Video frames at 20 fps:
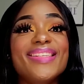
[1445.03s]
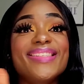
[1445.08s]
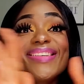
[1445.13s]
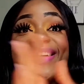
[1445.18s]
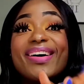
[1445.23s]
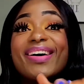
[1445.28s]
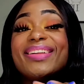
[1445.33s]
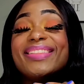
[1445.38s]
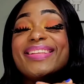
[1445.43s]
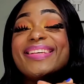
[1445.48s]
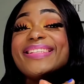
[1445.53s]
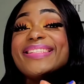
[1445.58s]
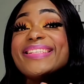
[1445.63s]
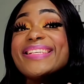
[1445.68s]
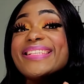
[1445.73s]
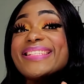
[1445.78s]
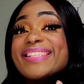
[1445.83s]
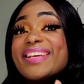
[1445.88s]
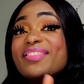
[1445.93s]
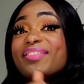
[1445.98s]
y'all, this is
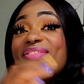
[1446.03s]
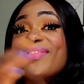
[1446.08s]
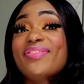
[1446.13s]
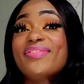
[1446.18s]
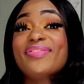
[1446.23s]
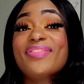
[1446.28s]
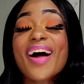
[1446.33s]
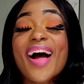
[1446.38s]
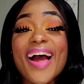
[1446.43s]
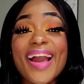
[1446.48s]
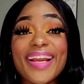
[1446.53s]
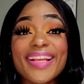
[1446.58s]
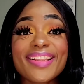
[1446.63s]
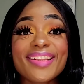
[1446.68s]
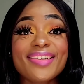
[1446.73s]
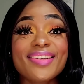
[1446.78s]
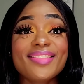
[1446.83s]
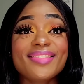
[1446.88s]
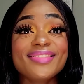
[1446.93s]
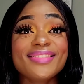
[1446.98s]
the
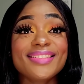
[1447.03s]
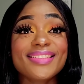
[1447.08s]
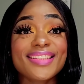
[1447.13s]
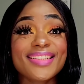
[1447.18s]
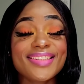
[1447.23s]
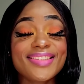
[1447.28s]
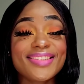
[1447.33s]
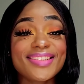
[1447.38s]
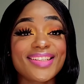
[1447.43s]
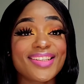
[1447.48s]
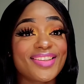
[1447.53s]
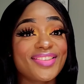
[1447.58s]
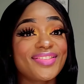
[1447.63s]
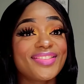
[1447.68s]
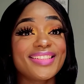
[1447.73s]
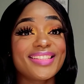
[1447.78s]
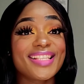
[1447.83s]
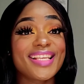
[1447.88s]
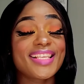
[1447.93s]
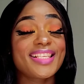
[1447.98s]
final look of
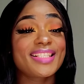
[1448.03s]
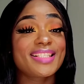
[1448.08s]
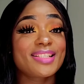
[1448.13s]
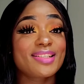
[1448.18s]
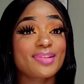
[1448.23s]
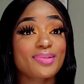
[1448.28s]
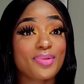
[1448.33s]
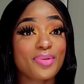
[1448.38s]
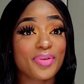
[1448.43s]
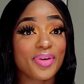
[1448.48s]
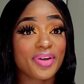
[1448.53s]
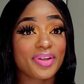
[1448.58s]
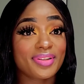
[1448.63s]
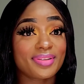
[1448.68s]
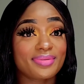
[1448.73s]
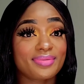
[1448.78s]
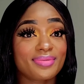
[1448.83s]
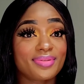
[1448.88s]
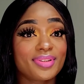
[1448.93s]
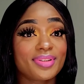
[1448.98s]
this tutorial.
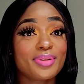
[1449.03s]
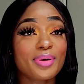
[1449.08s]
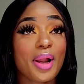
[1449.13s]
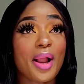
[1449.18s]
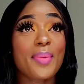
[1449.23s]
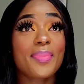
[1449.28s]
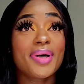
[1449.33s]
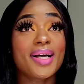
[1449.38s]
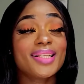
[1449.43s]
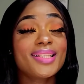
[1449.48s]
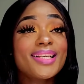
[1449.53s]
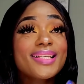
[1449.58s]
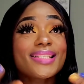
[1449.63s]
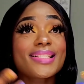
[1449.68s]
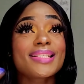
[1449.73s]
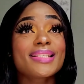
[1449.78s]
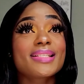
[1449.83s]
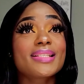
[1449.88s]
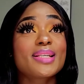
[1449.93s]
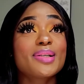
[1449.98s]
So I'm
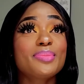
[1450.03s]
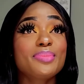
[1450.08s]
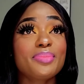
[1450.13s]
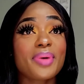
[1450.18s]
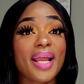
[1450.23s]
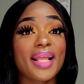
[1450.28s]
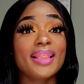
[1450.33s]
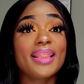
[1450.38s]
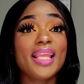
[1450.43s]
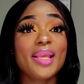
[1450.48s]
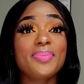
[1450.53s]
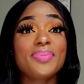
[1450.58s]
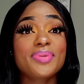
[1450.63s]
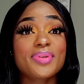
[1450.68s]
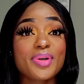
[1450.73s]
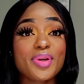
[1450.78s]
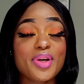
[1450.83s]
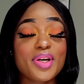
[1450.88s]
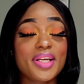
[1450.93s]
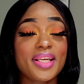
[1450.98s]
gonna zoom my lips so
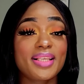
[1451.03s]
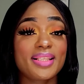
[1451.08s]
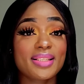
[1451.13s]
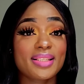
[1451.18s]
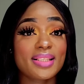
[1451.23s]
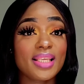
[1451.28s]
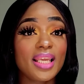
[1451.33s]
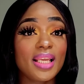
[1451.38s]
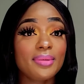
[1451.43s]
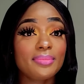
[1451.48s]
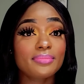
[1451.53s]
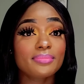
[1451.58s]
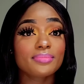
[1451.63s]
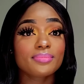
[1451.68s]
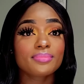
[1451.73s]
you can see.